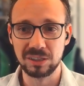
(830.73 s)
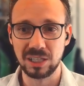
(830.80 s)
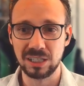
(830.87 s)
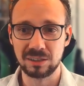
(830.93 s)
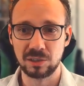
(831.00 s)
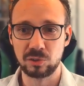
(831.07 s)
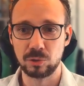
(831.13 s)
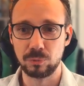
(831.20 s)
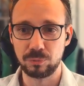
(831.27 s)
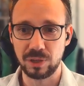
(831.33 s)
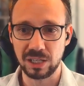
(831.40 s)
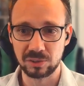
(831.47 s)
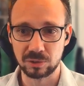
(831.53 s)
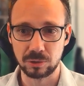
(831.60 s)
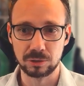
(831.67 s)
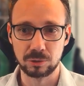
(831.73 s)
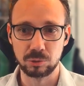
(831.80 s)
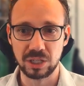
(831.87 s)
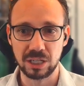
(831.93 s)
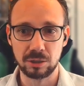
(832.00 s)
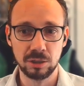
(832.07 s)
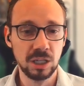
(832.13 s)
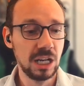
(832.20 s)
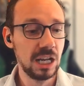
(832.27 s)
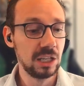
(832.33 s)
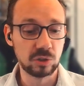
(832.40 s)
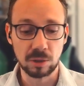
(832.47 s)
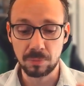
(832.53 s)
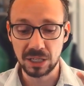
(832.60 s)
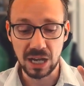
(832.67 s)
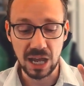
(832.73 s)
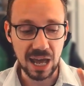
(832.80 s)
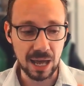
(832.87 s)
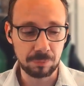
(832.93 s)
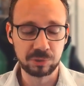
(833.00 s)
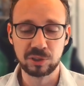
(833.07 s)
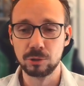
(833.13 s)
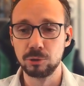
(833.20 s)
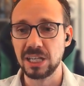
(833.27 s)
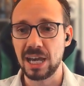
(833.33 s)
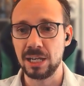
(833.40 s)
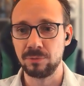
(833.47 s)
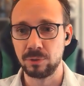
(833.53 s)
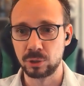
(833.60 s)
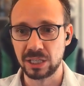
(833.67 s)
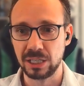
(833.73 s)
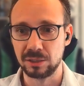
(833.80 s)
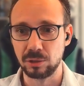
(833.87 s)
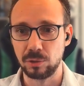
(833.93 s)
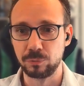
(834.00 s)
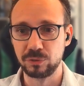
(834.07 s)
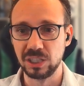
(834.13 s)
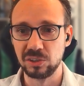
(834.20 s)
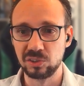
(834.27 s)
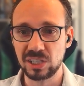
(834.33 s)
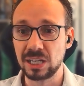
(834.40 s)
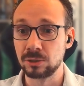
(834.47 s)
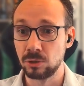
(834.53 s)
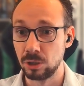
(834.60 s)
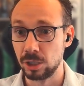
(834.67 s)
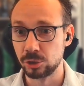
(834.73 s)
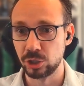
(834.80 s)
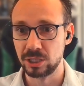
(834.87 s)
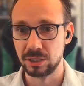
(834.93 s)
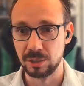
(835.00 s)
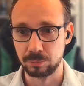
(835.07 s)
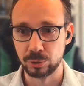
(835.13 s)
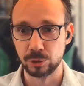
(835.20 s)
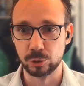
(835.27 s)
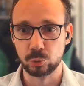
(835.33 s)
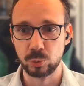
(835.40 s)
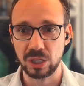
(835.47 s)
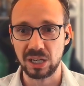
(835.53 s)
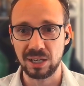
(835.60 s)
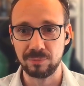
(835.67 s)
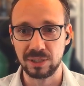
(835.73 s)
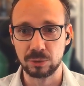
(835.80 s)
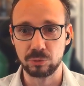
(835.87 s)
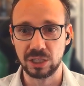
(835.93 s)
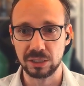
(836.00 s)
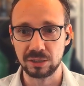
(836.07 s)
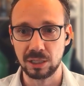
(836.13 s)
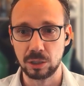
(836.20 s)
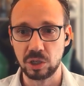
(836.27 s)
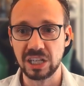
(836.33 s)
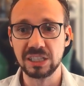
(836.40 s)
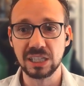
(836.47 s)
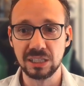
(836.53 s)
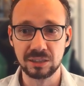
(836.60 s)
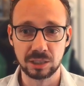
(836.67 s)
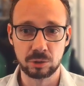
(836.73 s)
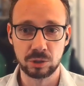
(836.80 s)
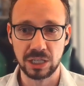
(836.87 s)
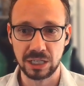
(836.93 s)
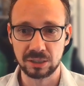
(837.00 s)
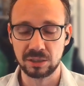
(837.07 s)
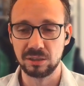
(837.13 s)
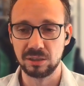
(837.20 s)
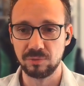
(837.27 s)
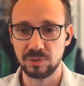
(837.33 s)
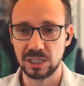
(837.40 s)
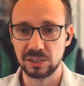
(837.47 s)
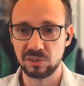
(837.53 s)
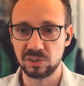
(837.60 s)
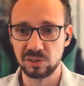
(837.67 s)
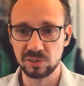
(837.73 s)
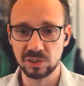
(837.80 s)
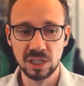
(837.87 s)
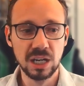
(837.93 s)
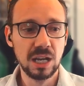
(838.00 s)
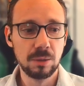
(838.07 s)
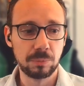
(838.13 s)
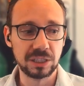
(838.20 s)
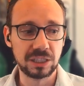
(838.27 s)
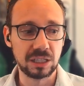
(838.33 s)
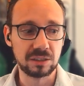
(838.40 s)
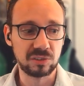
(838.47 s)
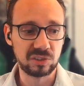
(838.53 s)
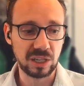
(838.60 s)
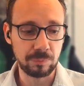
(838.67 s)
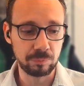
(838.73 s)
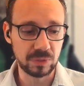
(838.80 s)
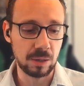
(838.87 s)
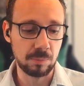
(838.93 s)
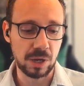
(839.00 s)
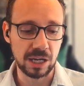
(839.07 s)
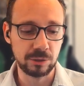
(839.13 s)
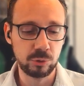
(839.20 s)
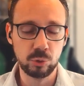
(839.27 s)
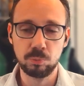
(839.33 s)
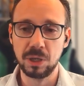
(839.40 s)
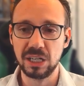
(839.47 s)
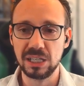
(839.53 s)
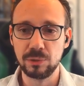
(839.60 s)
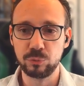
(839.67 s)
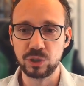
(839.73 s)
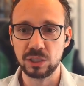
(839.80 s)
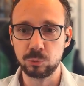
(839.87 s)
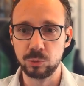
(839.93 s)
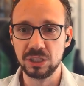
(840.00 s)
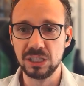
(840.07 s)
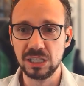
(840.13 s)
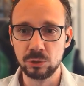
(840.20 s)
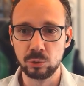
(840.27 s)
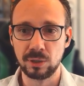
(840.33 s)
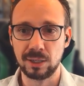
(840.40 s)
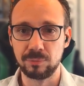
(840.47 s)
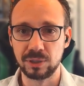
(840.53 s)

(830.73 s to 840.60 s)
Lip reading: data so fast altogether. So I'm an absolute advocate of this technological approach we are having right now and interconnected devices. But at the same time, I do believe that we need to have